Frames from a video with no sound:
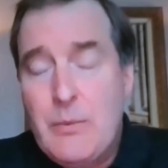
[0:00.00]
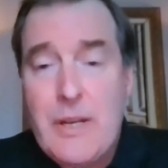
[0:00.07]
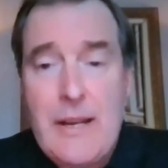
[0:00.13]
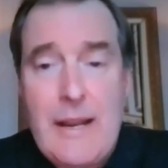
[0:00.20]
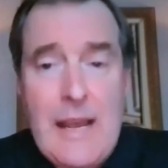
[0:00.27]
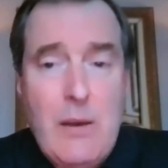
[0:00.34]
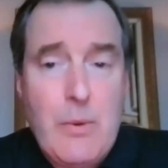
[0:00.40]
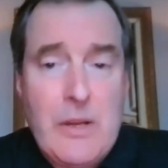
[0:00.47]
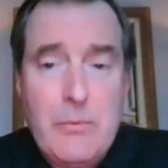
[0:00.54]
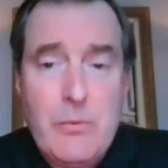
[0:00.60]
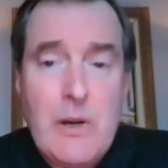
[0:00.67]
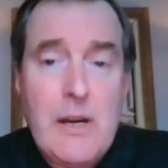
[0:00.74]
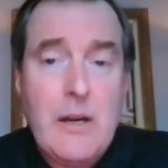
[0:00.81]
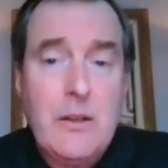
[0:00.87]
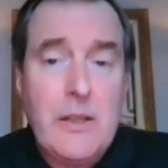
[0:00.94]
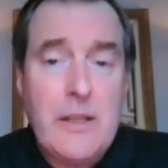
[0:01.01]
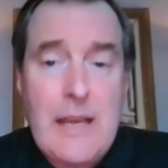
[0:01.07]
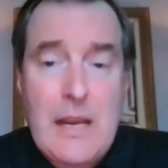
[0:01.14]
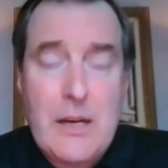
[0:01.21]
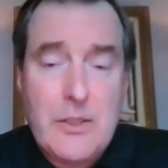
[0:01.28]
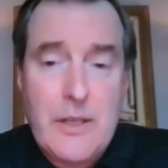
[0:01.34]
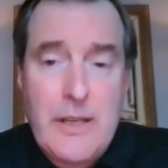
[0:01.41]
but now we rarely
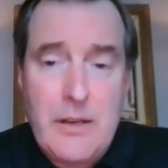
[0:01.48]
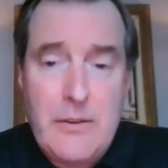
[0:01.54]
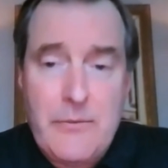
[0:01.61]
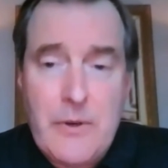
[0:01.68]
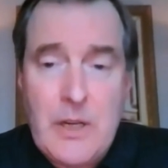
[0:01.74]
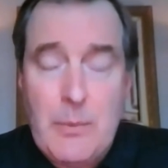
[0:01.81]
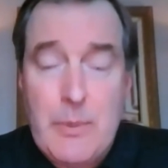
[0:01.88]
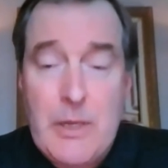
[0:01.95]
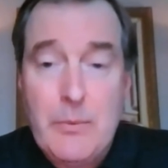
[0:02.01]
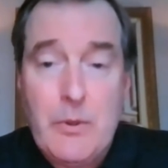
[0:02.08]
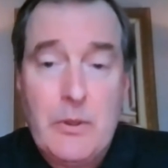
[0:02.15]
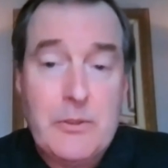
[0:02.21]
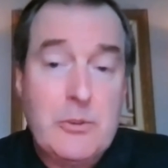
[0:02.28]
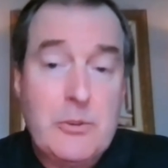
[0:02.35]
actually get in front of people.